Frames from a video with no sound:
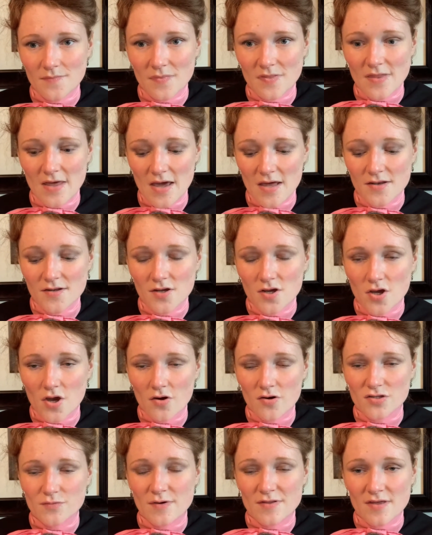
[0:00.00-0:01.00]
that
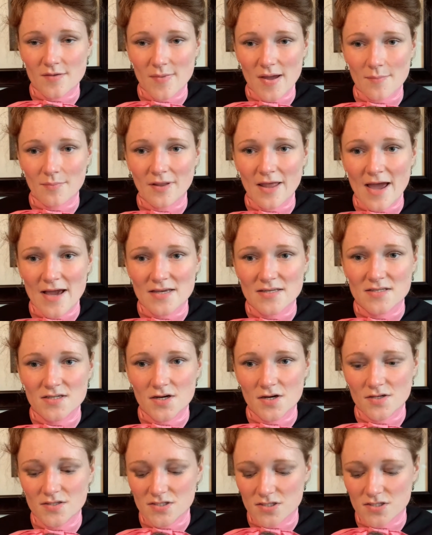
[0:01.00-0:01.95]
goes with it, my black skirt.